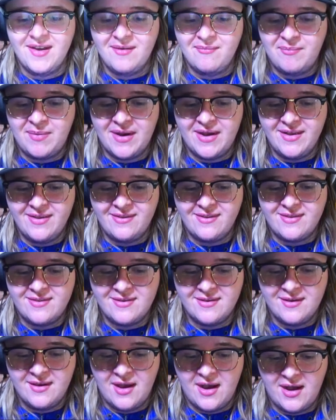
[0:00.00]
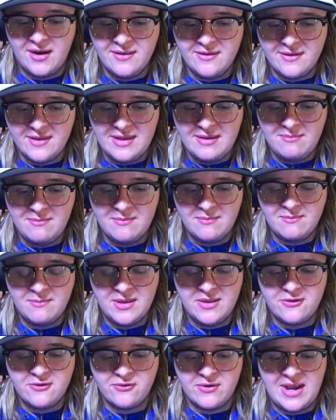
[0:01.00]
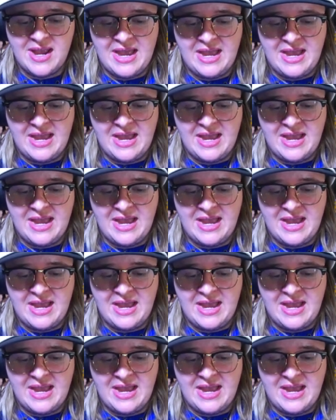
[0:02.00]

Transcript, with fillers: But honestly, Mr.